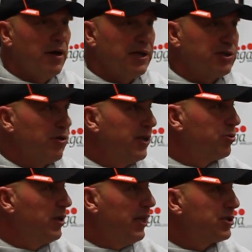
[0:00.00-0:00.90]
as a
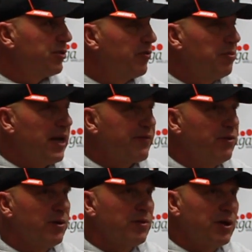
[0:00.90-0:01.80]
graduate last year from
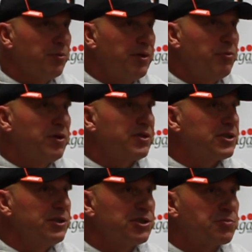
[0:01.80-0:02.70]
Blackfoot. He'll be with
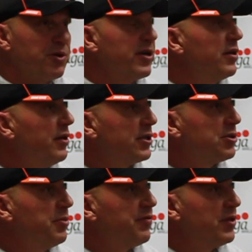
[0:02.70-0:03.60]
us in the spring, and that
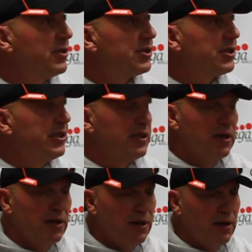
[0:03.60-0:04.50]
should be fun to see.
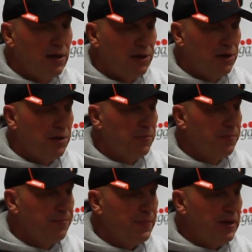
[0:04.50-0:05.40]

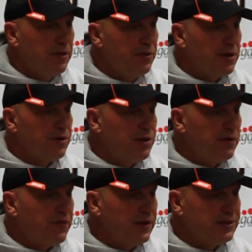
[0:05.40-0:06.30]
And then on
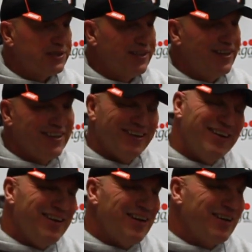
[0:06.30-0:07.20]
defense,
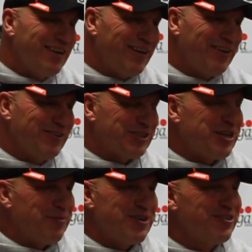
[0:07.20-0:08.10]
there's
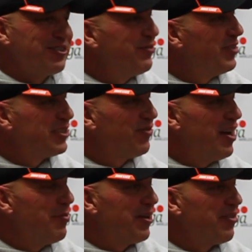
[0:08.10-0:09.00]
a couple young defensive
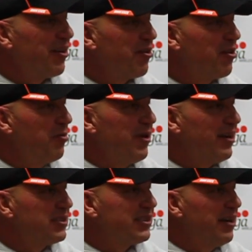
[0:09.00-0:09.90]
linemen I think are going to be
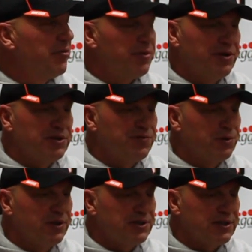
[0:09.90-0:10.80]
outstanding players
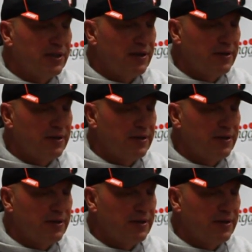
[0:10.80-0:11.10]
for us.